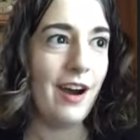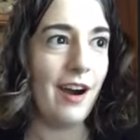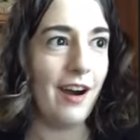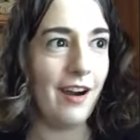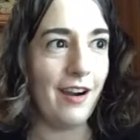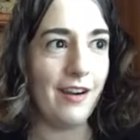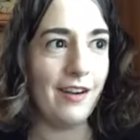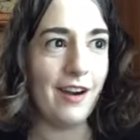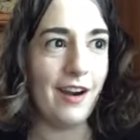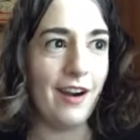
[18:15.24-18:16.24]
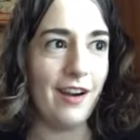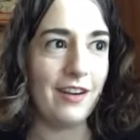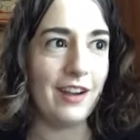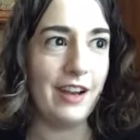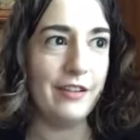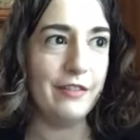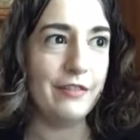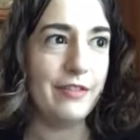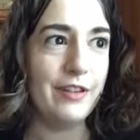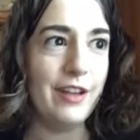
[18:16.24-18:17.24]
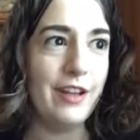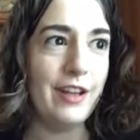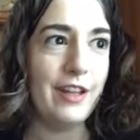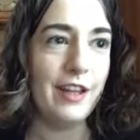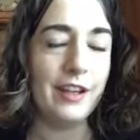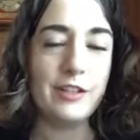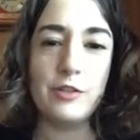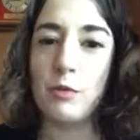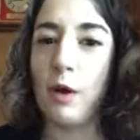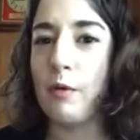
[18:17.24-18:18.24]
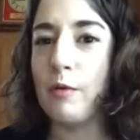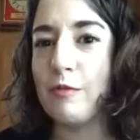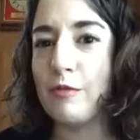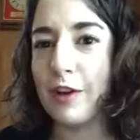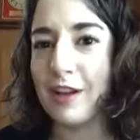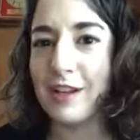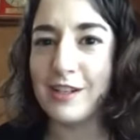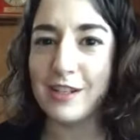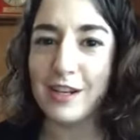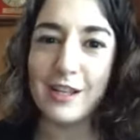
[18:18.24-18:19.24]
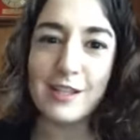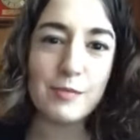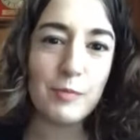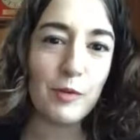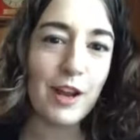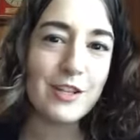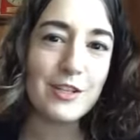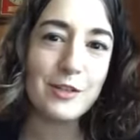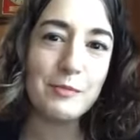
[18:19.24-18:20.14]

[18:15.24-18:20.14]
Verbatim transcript: are are kind of like drone footage and inspirational